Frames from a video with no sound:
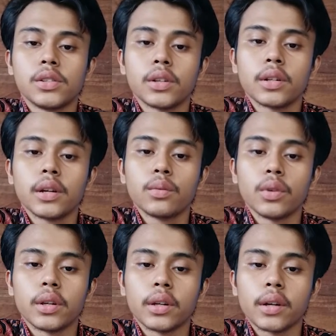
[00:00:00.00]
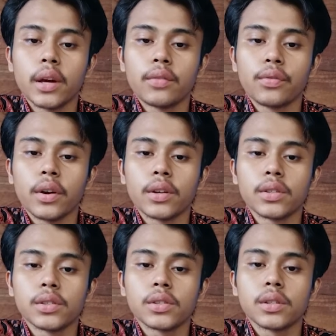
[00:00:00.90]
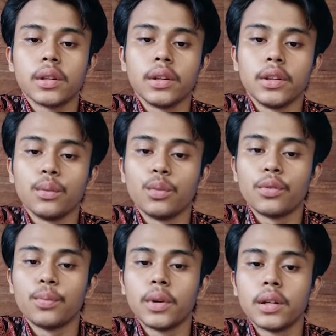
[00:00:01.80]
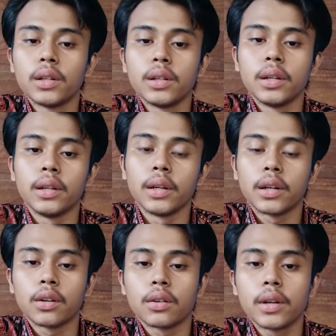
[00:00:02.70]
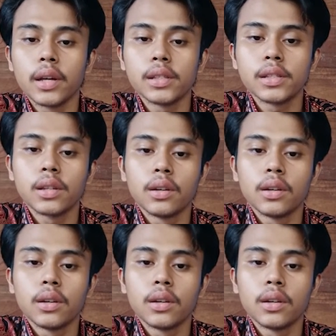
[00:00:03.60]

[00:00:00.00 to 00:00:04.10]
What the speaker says: children will create various new movements in accordance